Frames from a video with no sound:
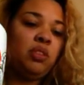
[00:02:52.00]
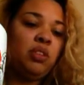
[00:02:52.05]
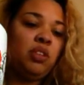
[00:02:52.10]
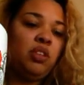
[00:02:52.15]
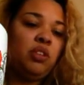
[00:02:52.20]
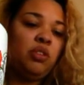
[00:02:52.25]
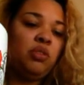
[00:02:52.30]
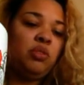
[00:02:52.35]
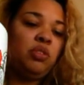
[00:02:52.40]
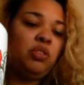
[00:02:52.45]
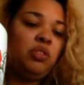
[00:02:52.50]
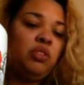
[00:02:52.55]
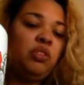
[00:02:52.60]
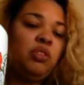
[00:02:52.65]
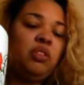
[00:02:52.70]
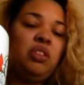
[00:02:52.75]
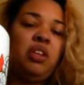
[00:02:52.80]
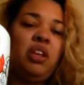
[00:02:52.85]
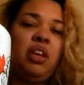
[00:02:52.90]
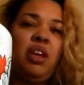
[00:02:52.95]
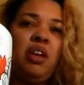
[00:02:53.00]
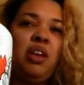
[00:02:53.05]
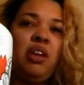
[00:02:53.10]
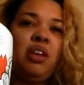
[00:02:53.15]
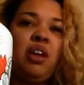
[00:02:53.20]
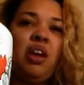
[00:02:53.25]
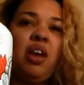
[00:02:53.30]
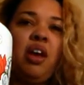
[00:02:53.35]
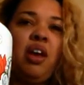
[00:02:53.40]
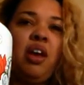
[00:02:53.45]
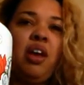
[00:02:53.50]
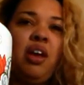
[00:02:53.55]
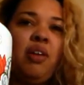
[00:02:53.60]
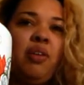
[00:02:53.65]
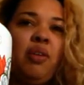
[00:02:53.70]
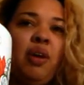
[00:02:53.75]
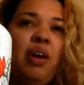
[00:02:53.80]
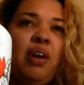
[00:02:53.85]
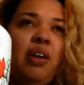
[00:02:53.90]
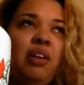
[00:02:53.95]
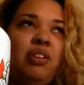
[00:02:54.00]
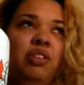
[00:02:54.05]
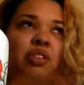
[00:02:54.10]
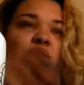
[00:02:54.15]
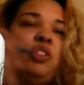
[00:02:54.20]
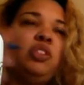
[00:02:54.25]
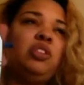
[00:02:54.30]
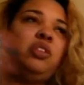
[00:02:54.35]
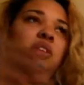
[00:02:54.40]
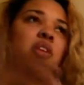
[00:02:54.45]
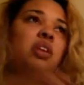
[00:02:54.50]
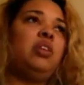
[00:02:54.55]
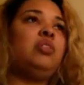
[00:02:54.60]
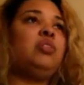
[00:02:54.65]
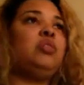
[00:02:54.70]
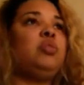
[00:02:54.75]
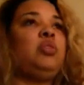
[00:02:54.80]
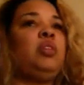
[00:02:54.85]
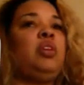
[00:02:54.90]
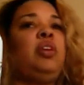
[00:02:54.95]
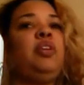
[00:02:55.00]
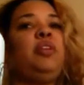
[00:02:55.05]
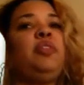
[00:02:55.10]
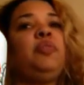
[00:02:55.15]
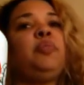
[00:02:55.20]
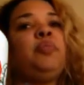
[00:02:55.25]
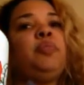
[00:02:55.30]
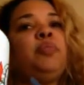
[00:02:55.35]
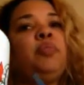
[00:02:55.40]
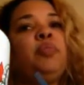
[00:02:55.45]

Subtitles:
you know, do your thing, God, I understood yesterday